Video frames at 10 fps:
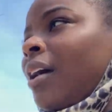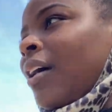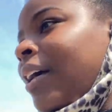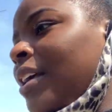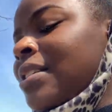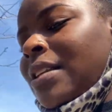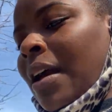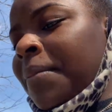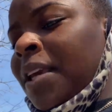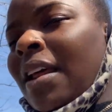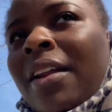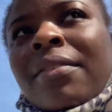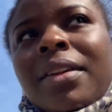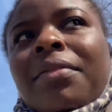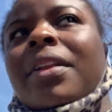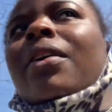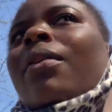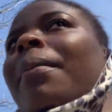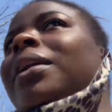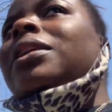i guess i mean i don't really feel like
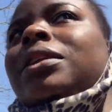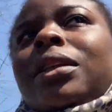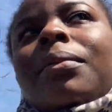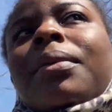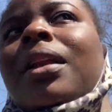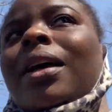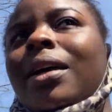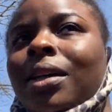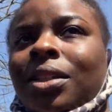going back to sleep but like